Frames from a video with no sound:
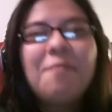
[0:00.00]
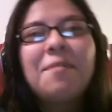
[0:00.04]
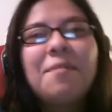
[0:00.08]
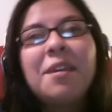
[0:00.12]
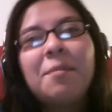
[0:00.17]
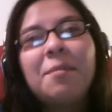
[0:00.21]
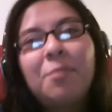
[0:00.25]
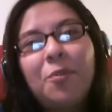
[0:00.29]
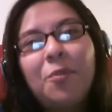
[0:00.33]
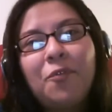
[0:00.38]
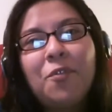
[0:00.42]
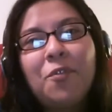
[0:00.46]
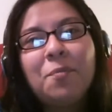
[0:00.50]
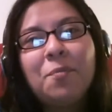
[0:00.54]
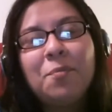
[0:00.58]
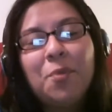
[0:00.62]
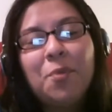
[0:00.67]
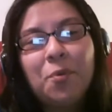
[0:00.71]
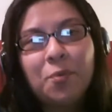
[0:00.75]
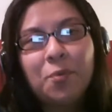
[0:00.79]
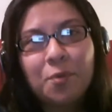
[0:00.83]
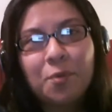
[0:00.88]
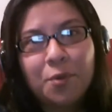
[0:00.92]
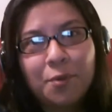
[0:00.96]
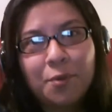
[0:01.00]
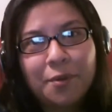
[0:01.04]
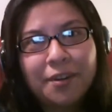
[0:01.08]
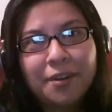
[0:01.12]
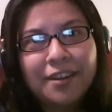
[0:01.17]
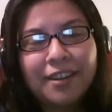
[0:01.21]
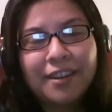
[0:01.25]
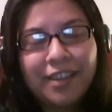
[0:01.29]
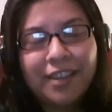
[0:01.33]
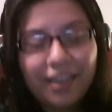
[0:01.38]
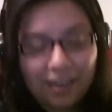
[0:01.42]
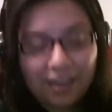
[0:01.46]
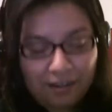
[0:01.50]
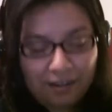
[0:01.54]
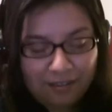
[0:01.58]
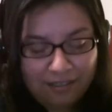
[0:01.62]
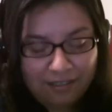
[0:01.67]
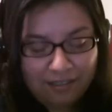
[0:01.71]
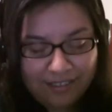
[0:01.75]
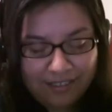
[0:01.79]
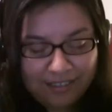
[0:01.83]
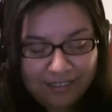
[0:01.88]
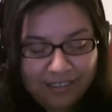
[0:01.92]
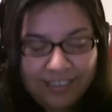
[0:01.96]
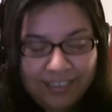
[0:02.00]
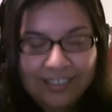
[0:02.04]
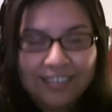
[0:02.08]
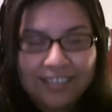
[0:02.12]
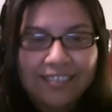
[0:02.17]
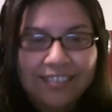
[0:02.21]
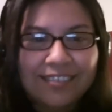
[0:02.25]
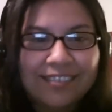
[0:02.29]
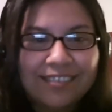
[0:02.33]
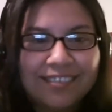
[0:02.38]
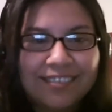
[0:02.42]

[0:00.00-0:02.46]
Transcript: people from Peru are gonna hear this. And